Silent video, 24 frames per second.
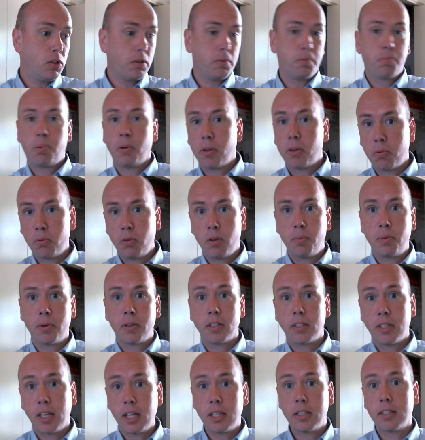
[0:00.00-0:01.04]
of put the rule book
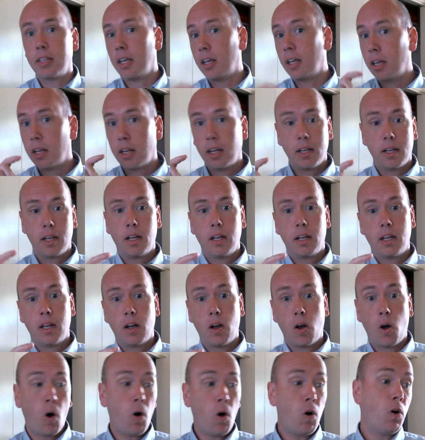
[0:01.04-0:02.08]
aside and say,
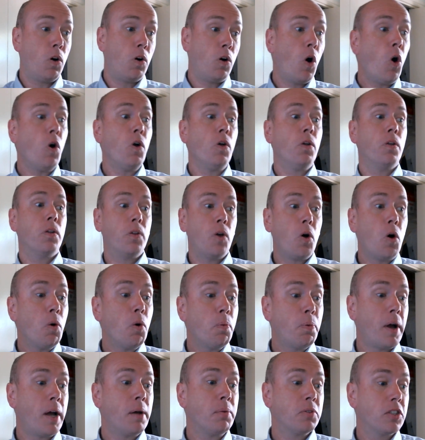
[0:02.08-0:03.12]
or
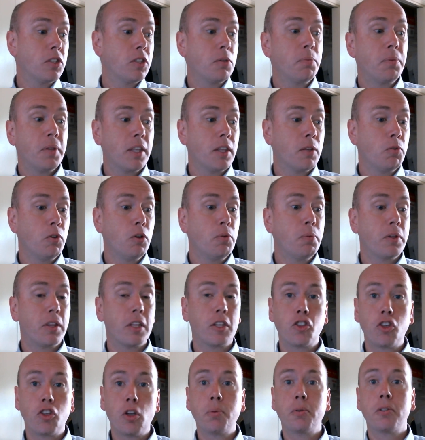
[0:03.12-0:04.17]
perhaps there's something in the rule book that
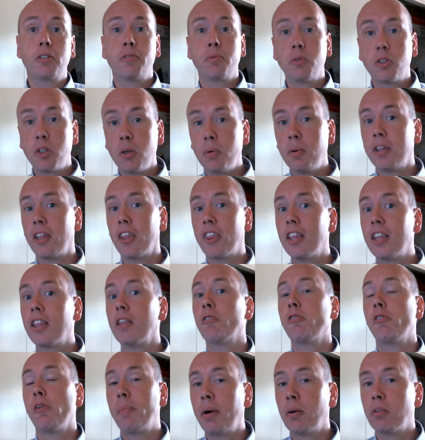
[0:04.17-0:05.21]
stops us from doing the thing that
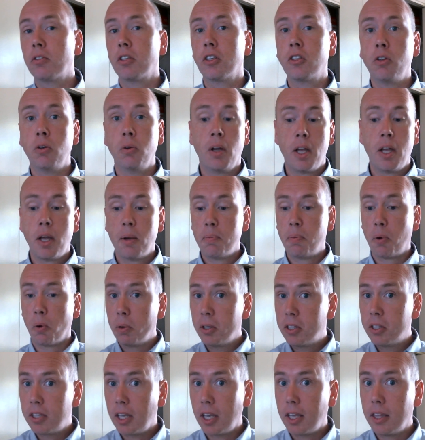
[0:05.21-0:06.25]
we're about to do. But we
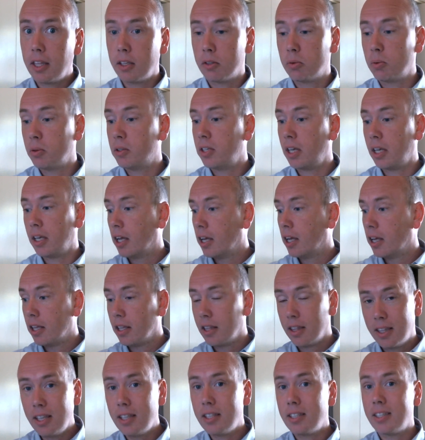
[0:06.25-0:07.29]
say this
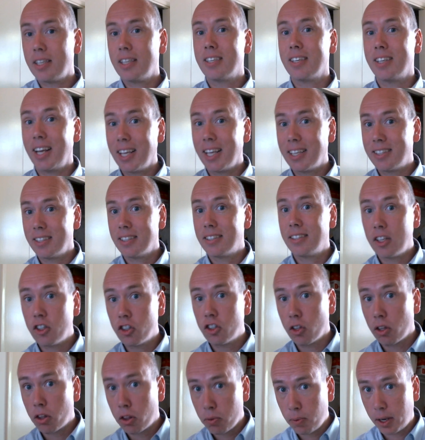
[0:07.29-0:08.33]
is an
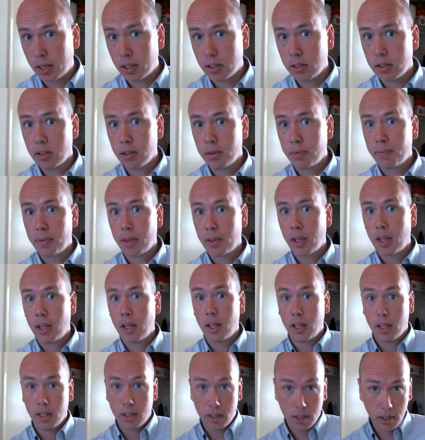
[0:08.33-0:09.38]
existential threat.
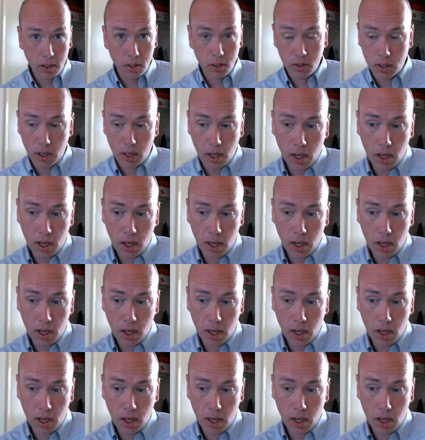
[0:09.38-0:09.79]
This